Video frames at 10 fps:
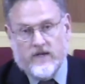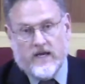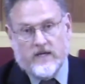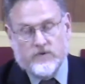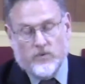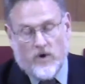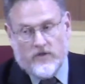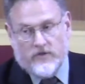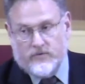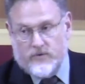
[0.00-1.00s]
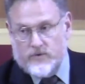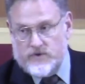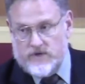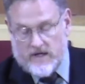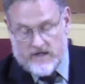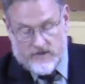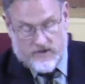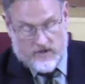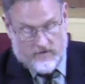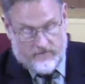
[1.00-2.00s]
days 1 through 6 that are